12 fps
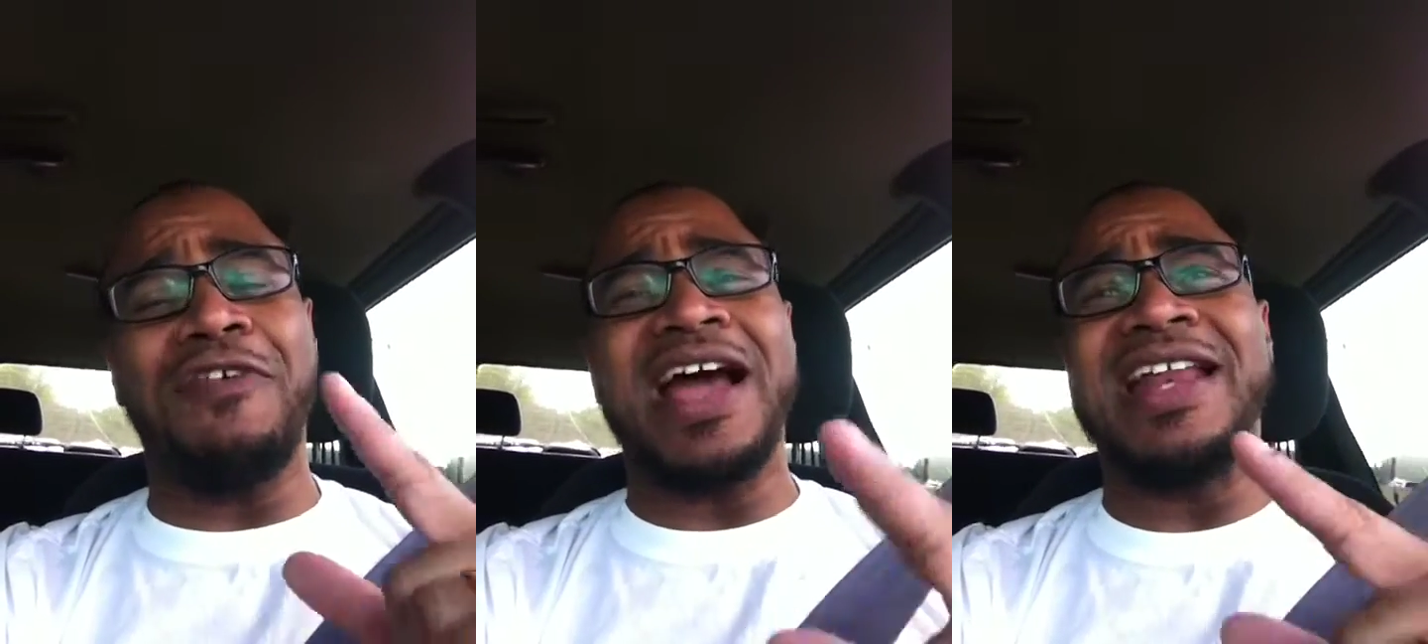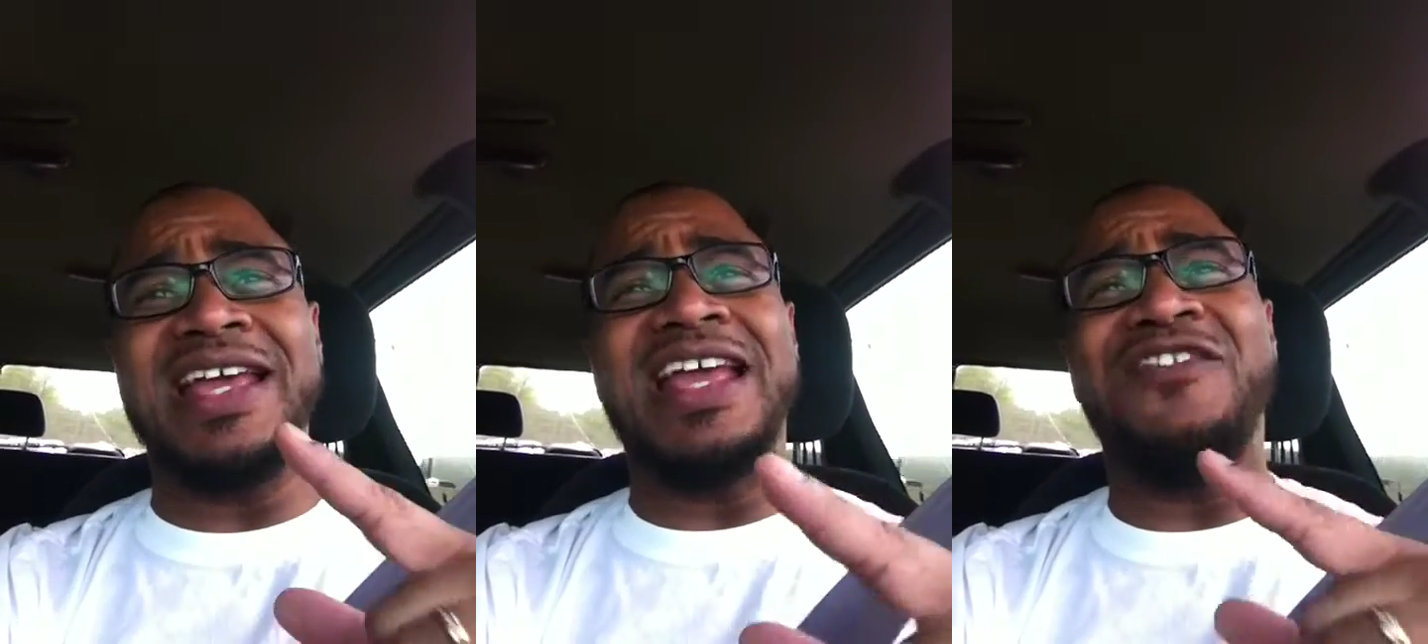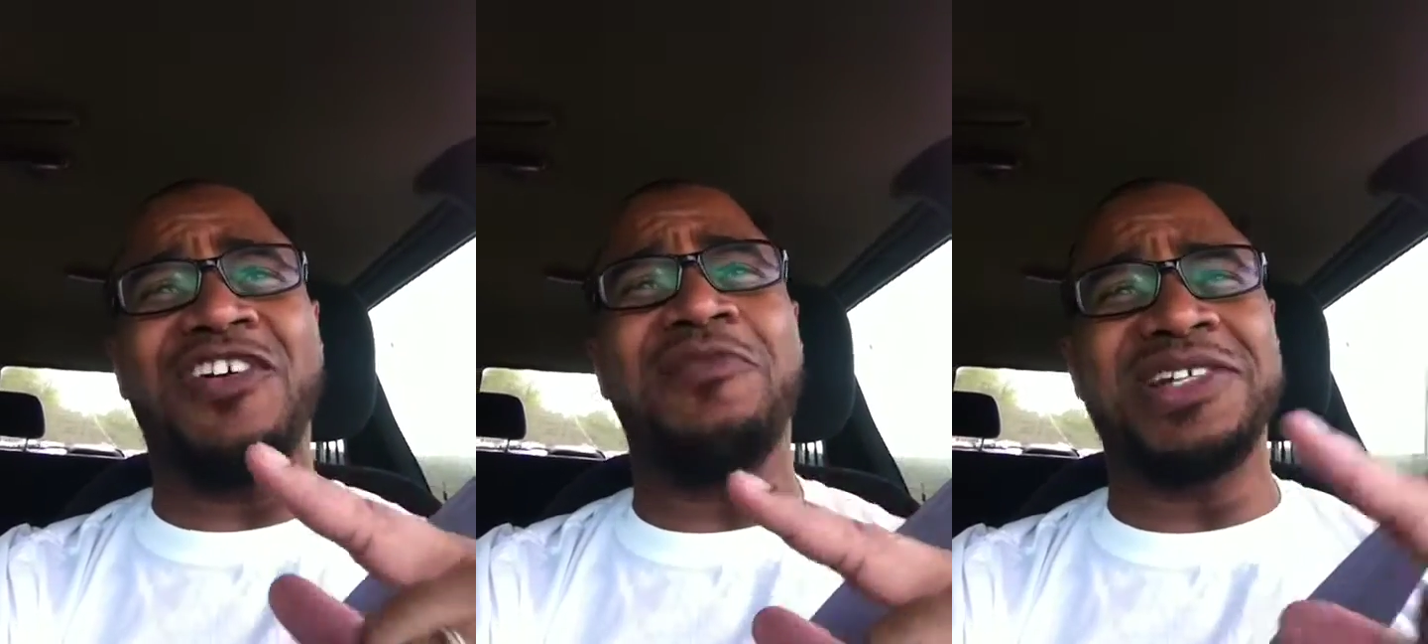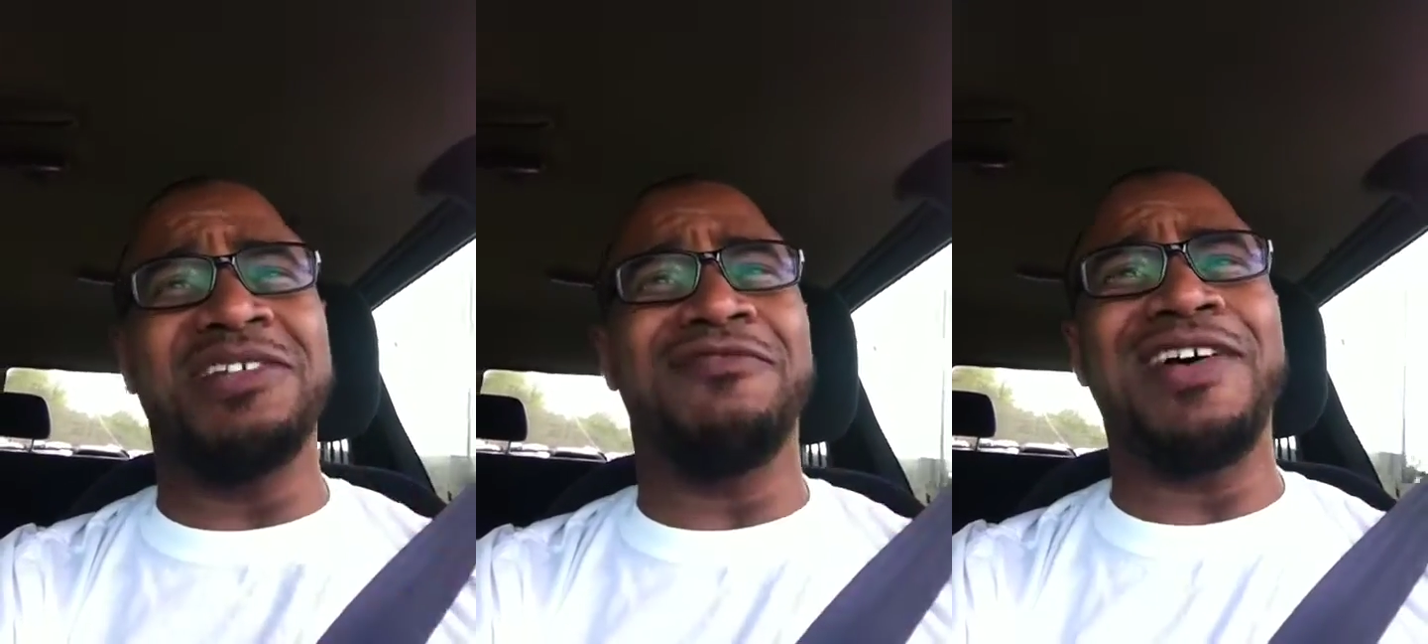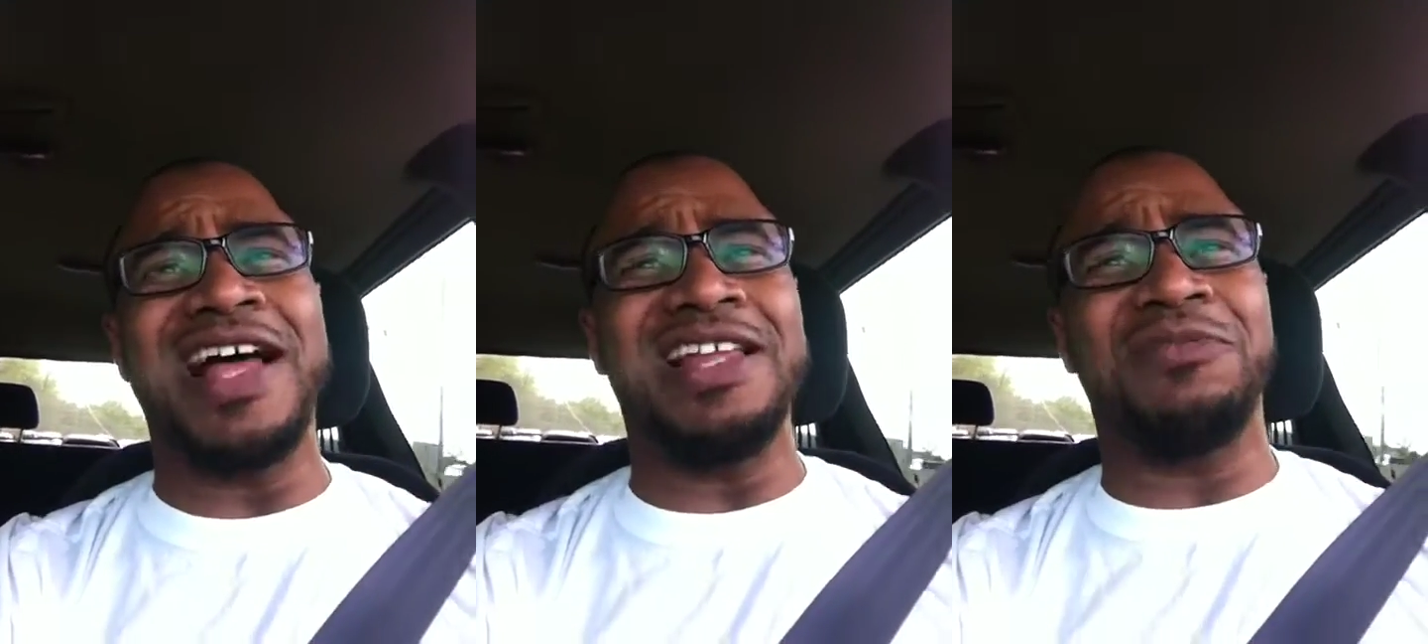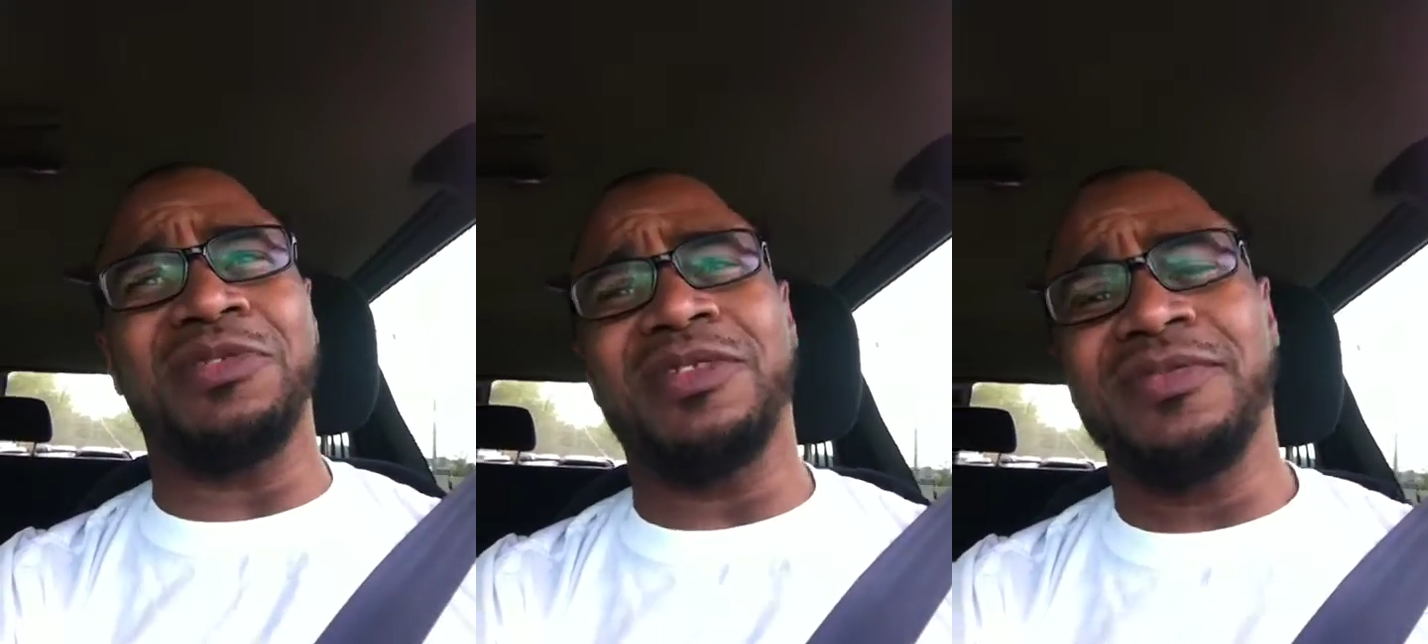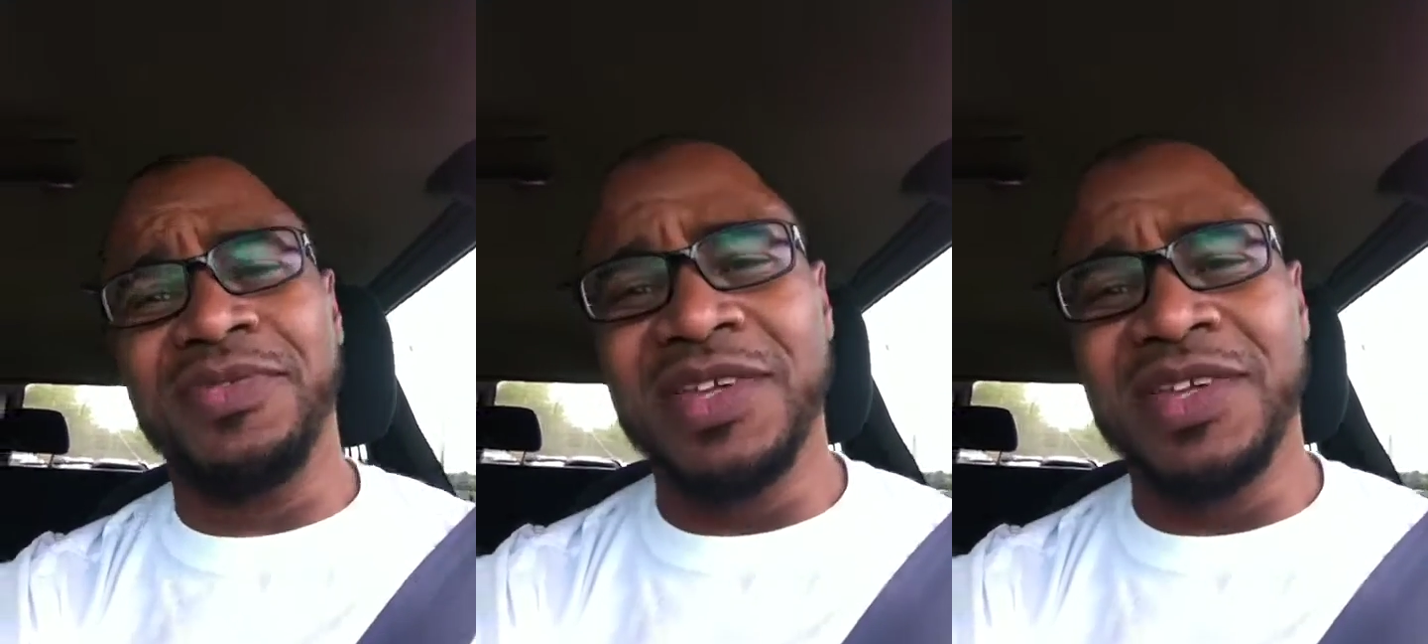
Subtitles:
find the information valuable.